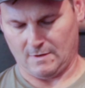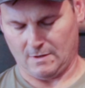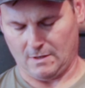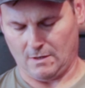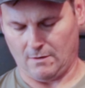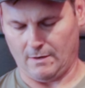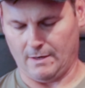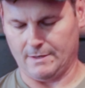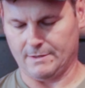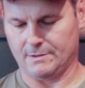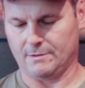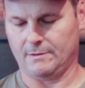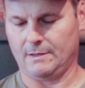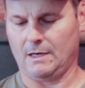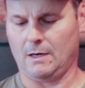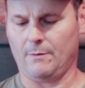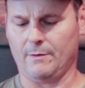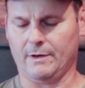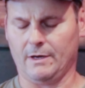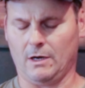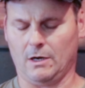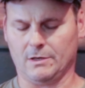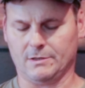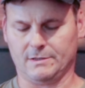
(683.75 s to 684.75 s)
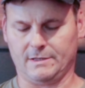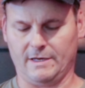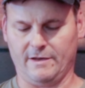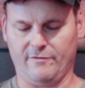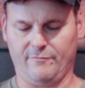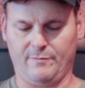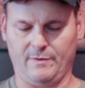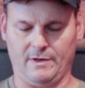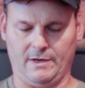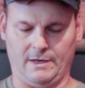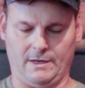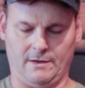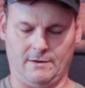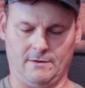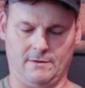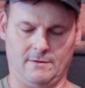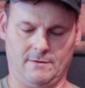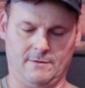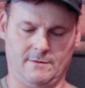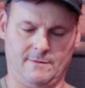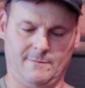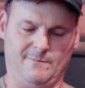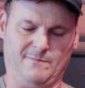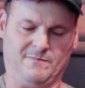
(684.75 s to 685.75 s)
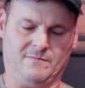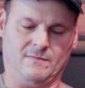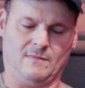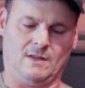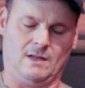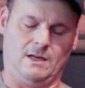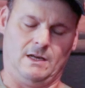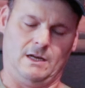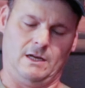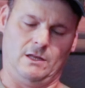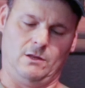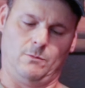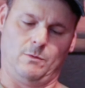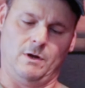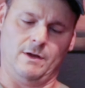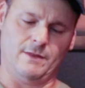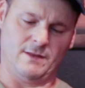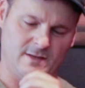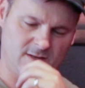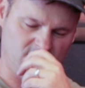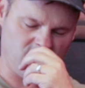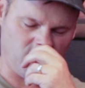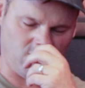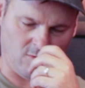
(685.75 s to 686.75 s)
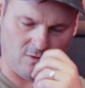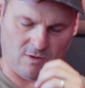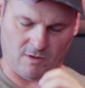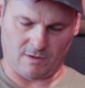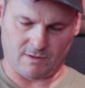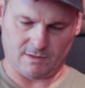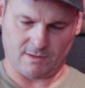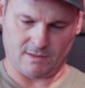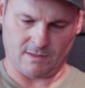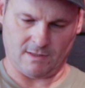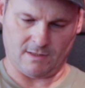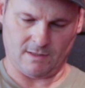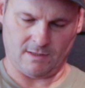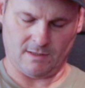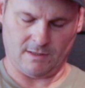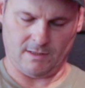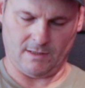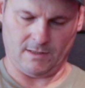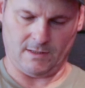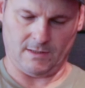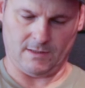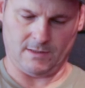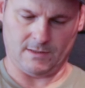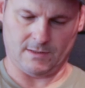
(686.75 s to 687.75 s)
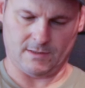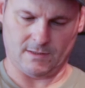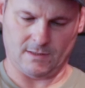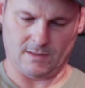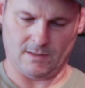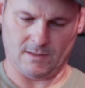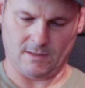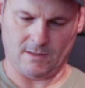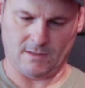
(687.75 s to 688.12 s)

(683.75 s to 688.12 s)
All right, so now we got our slave pin in. And the way this works is